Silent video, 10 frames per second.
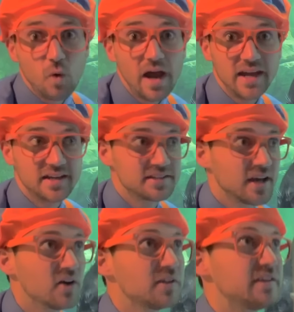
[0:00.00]
way to
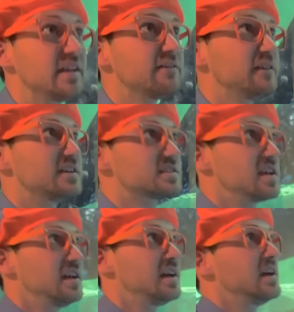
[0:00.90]
tell the difference
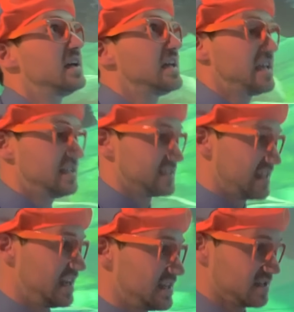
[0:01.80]
is
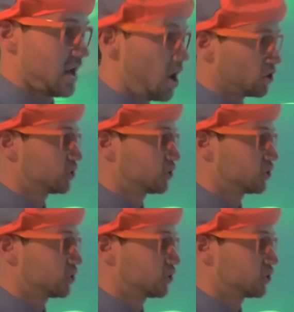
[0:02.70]
this. I'll